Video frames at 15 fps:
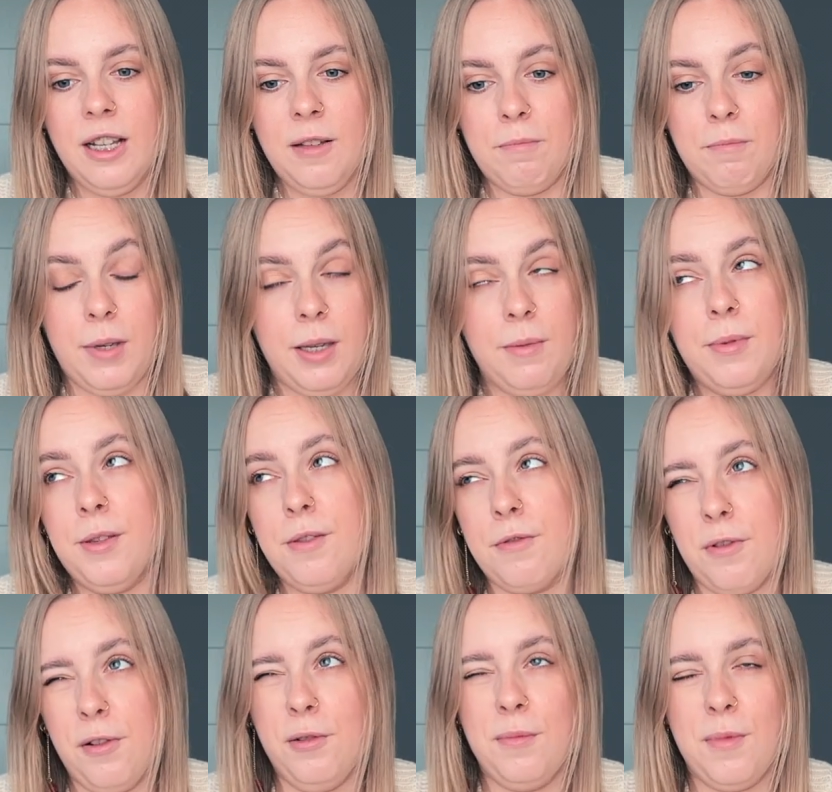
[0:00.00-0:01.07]
maybe the
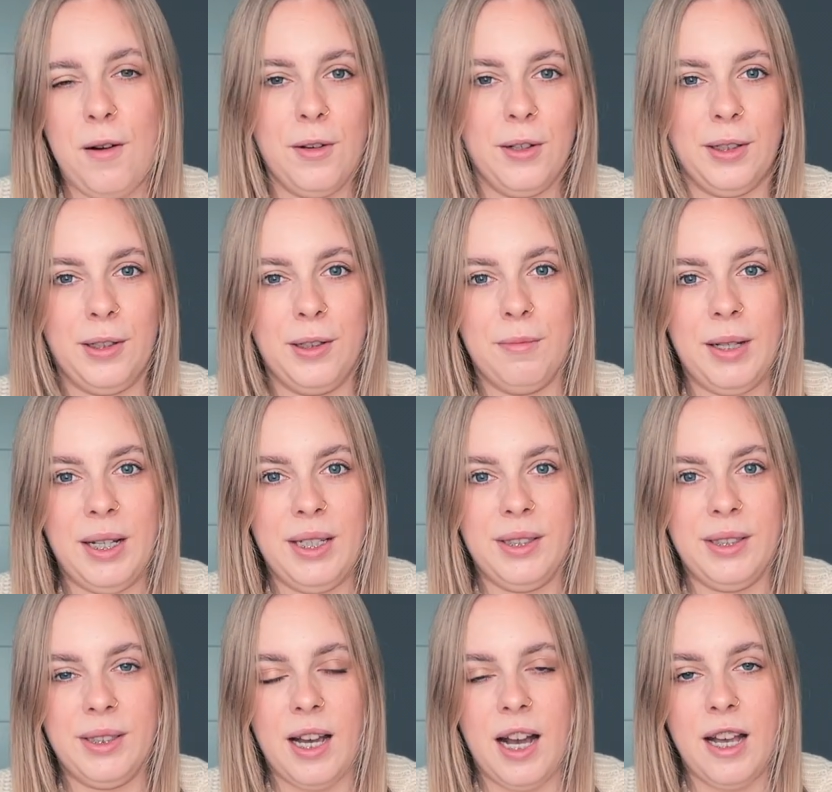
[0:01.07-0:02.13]
role model,
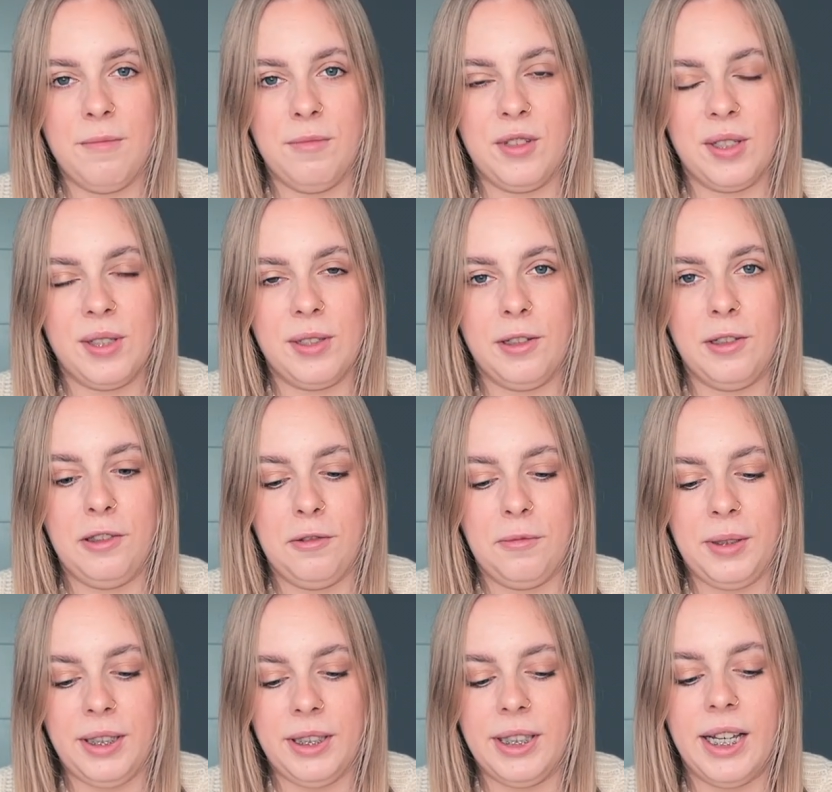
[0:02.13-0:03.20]
but I'm just a
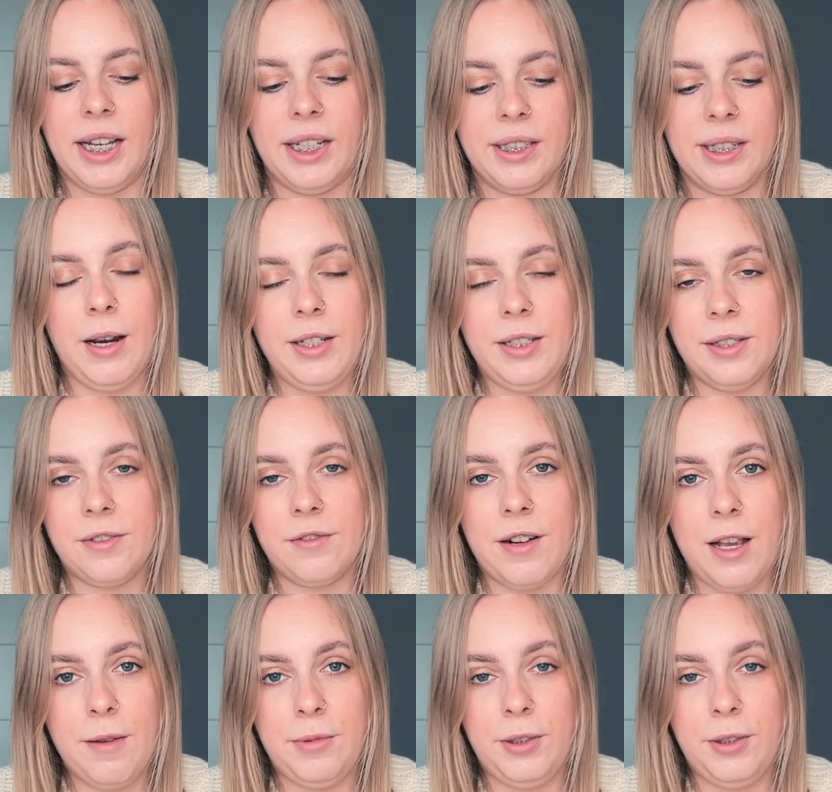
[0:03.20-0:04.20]
newbie in that. I describe